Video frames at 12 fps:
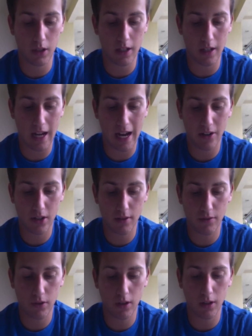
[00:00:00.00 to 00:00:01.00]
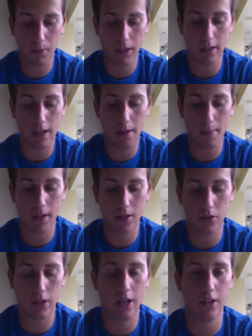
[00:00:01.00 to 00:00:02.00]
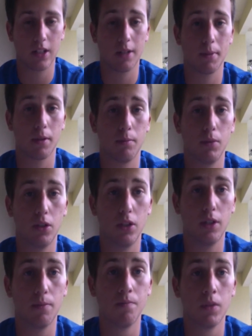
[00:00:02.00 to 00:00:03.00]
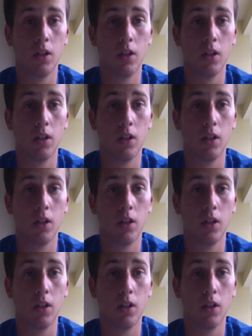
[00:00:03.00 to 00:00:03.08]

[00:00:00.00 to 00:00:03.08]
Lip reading: How does it feel like being a game master, and how does it help the community?